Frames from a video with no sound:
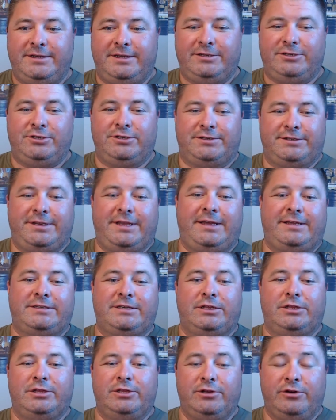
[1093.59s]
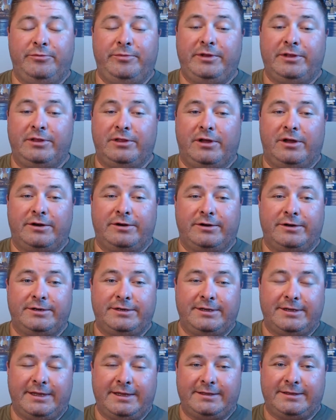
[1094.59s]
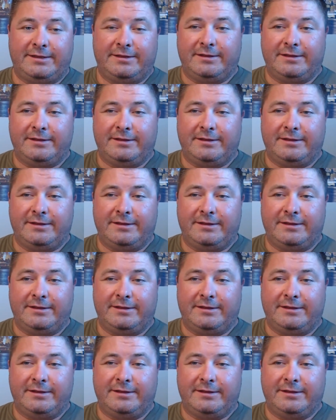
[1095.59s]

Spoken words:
It just takes a little bit longer to get